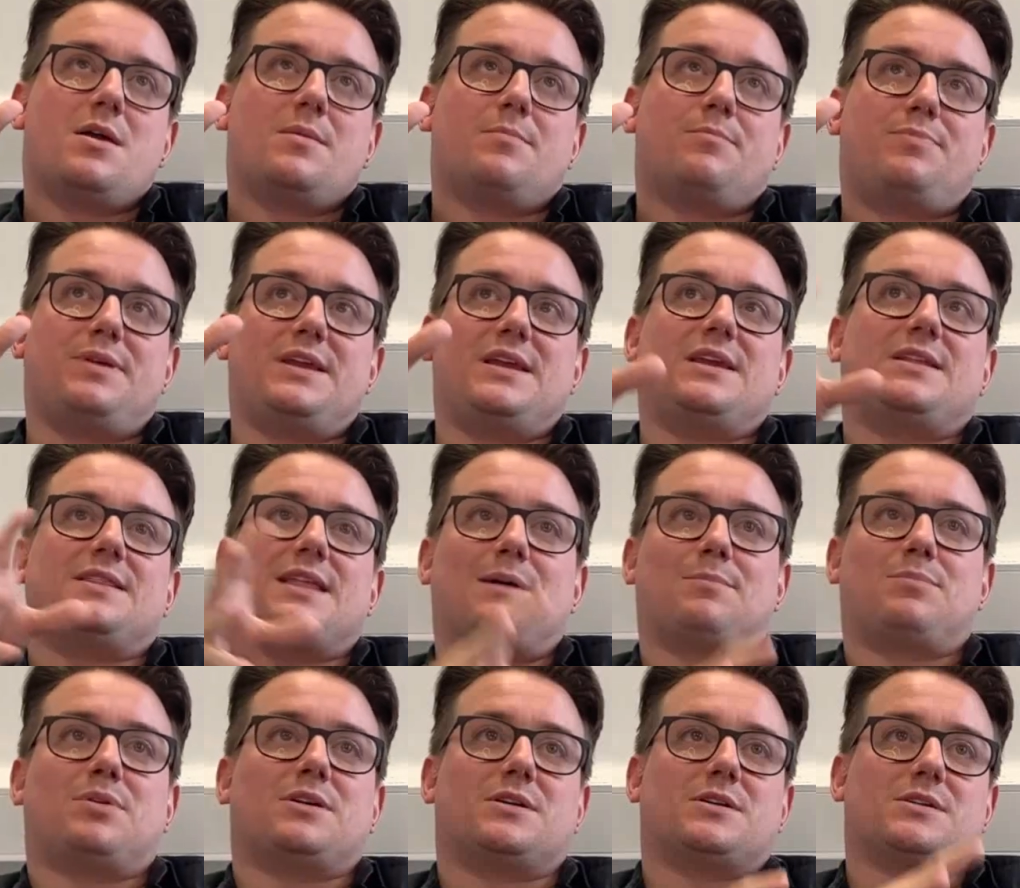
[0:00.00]
being that
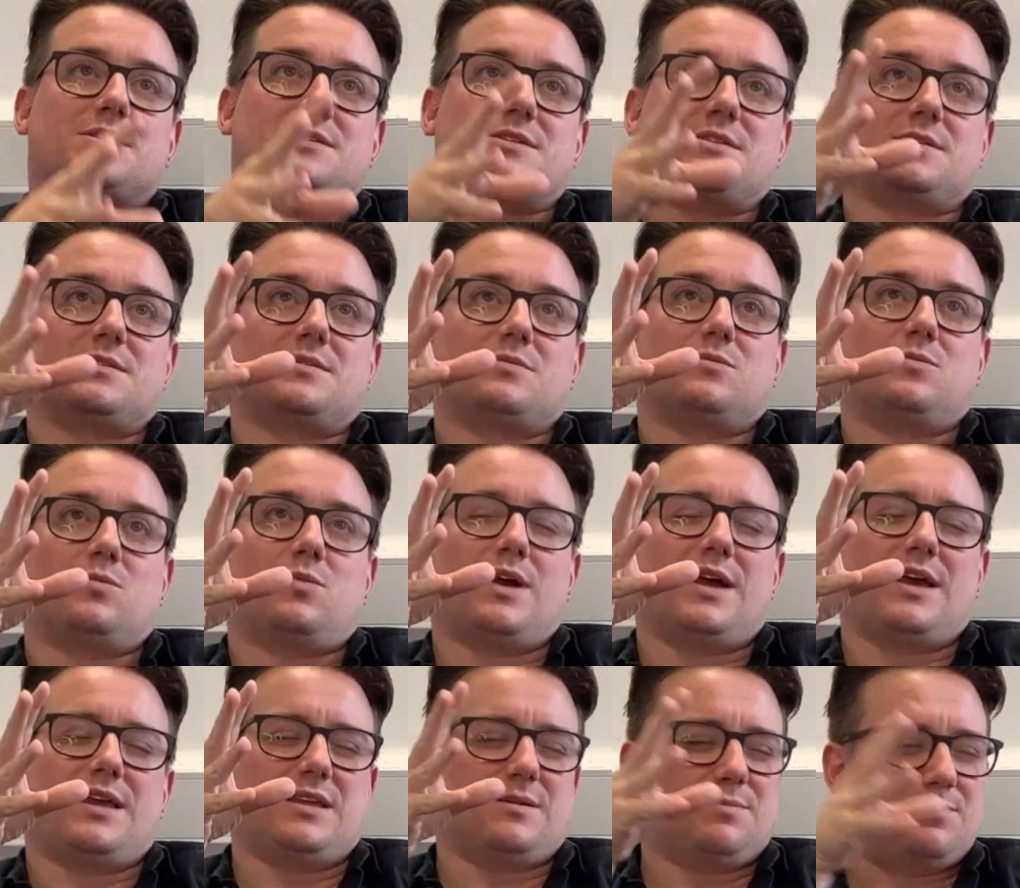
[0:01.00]
person
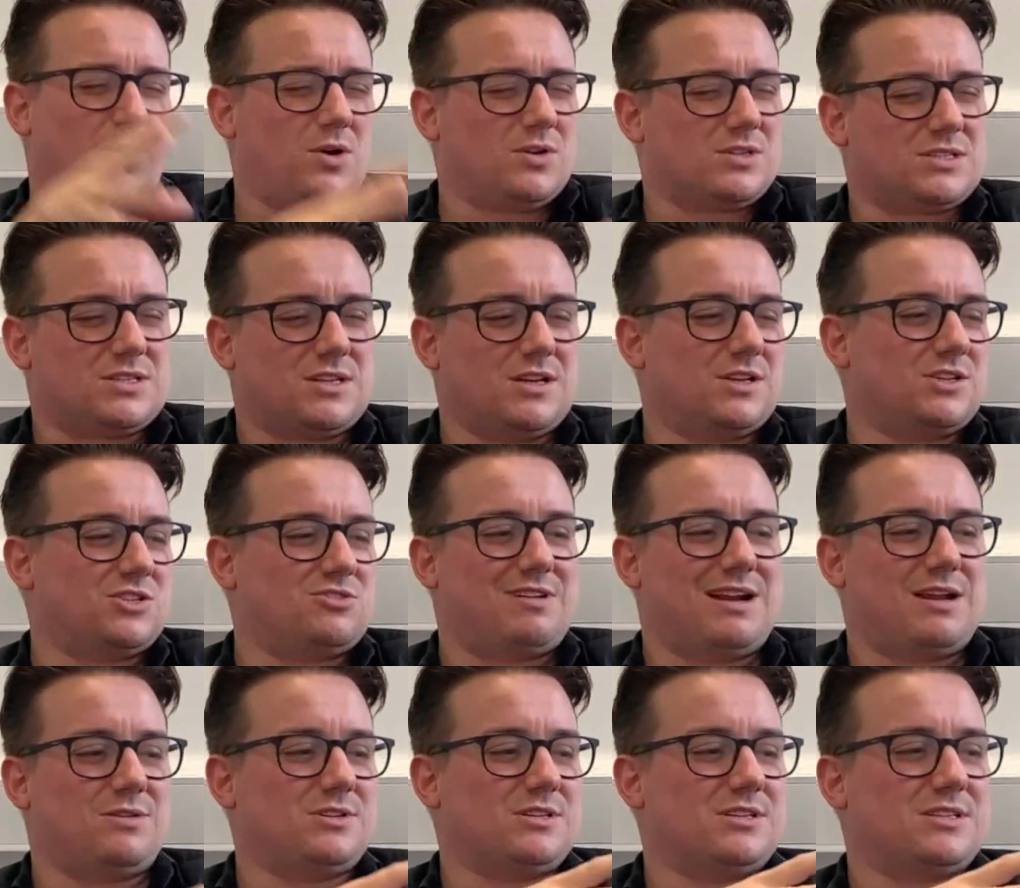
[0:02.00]
where your boss turns
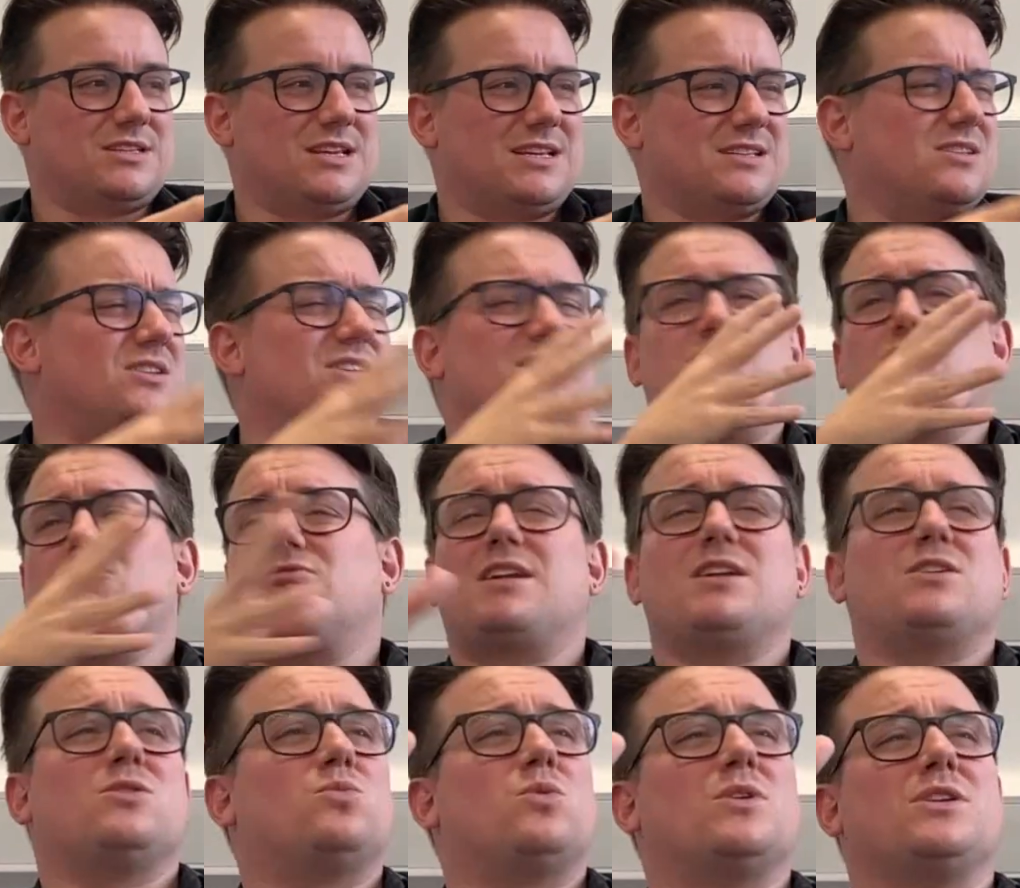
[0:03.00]
around and says, look, you're great
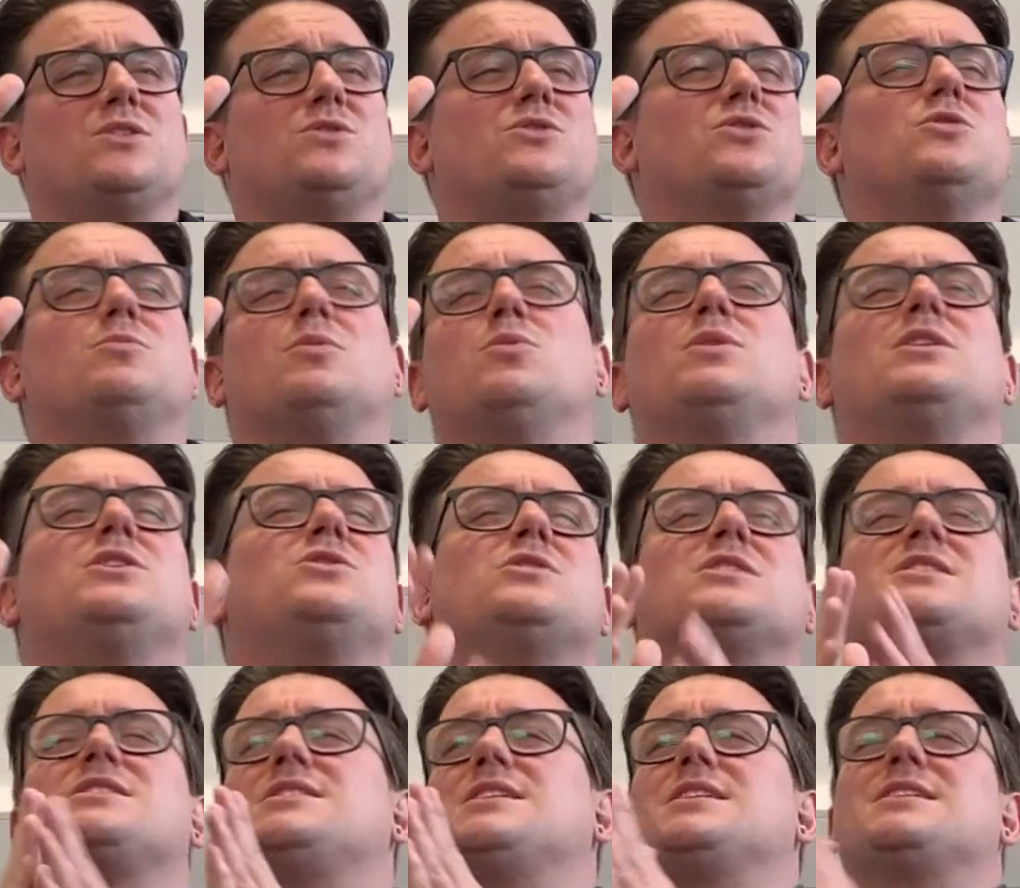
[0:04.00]
at what you do, but will you
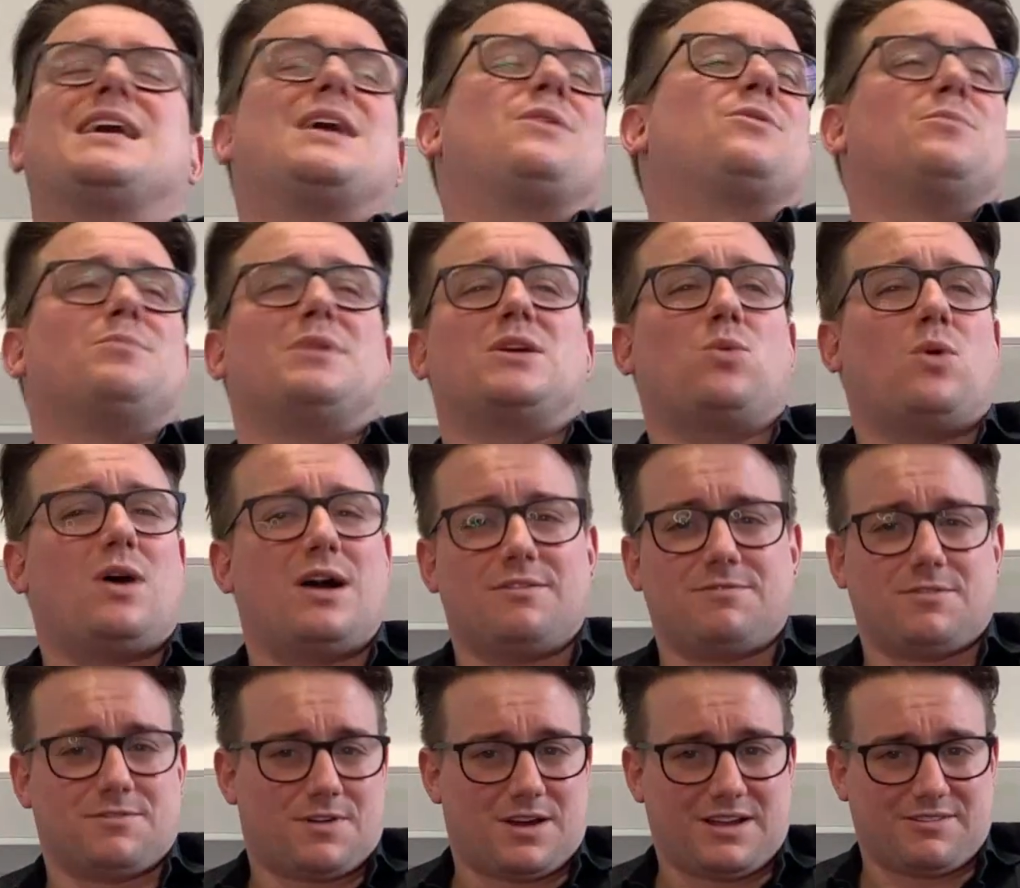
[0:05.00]
just sit down and be quiet
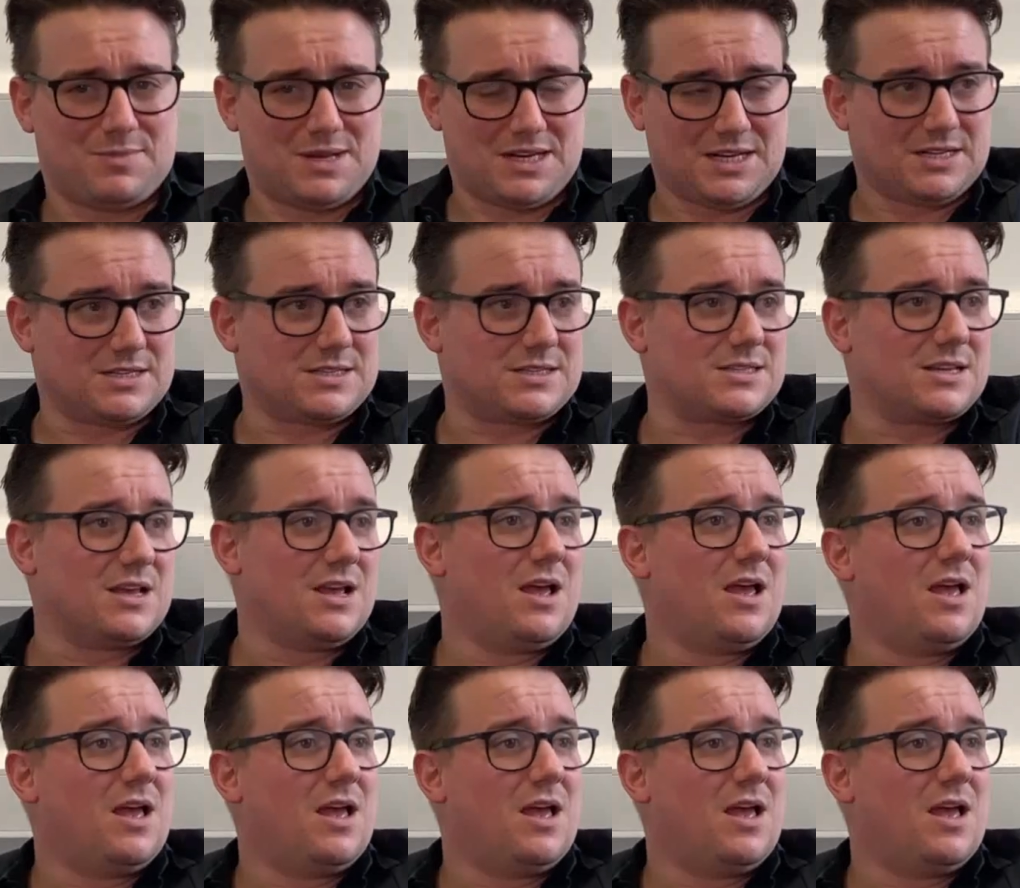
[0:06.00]
for 5 minutes?